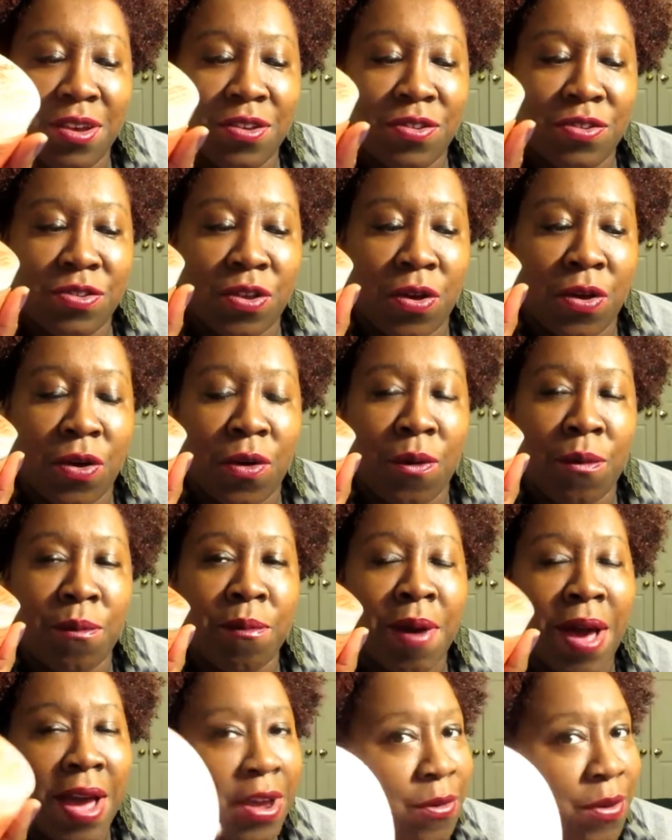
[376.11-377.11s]
So
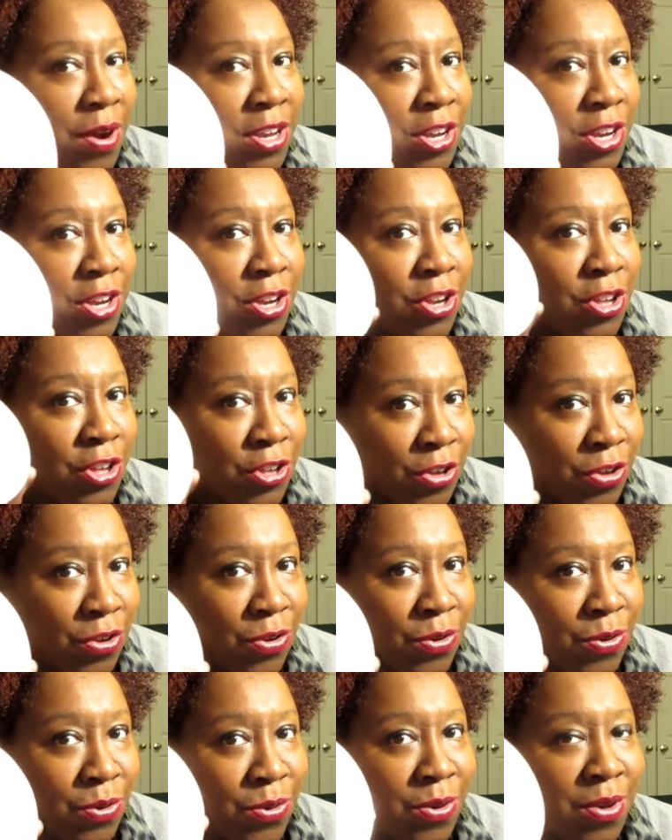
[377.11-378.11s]
my question to
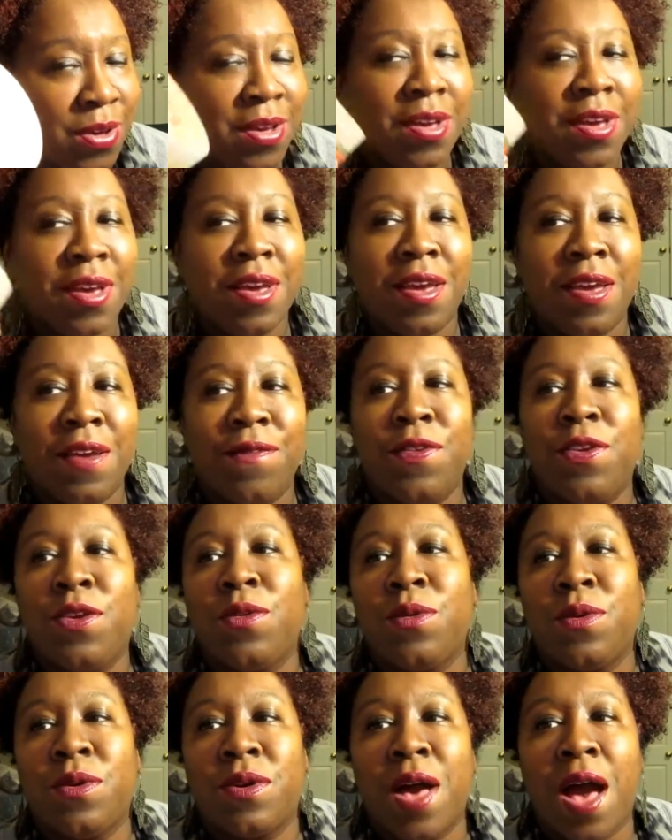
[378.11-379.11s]
you, if
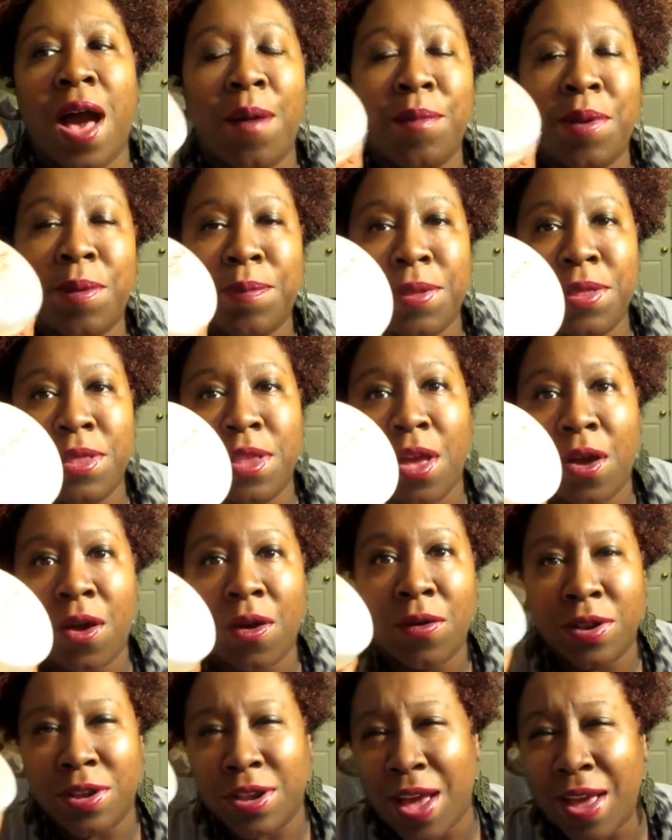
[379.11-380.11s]
you will comment
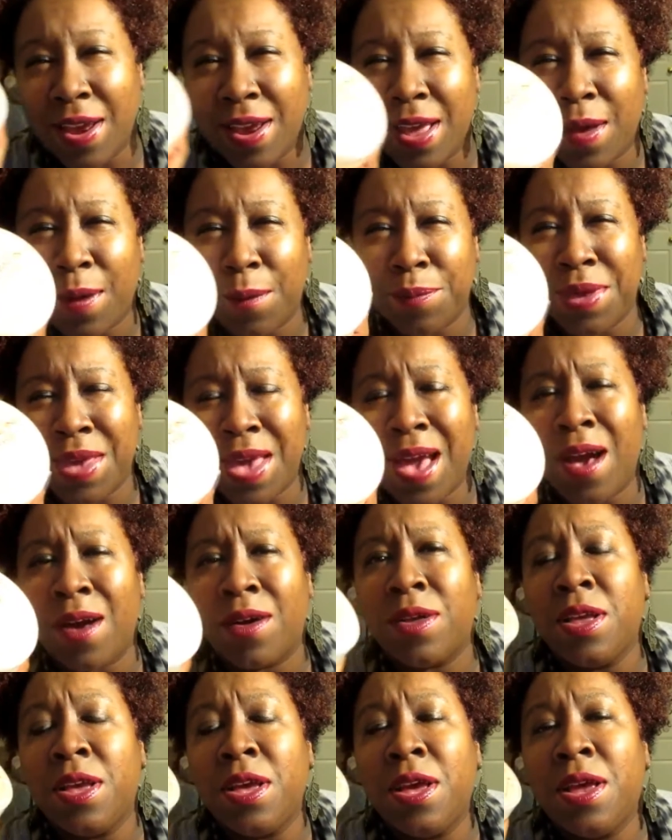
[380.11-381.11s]
below and kind of help me
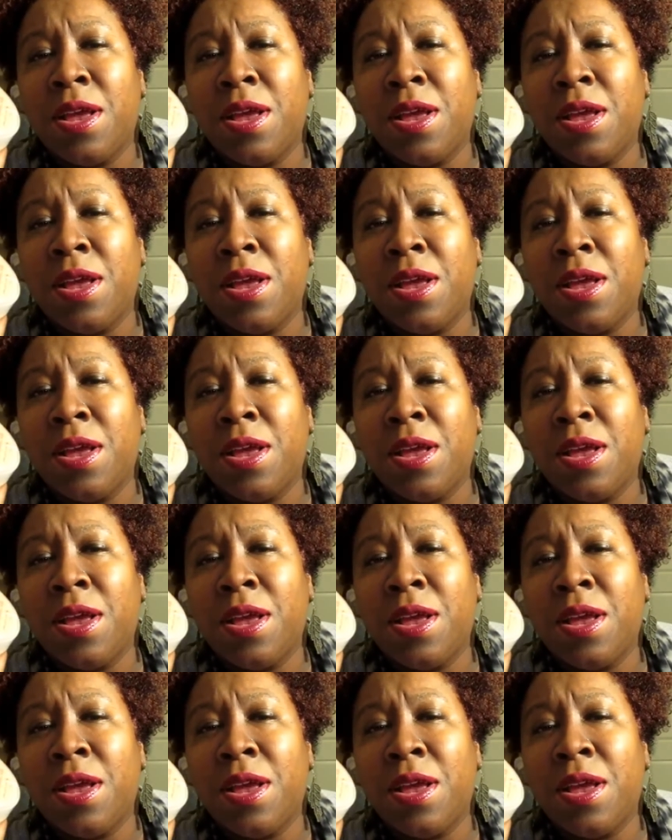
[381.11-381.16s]
out,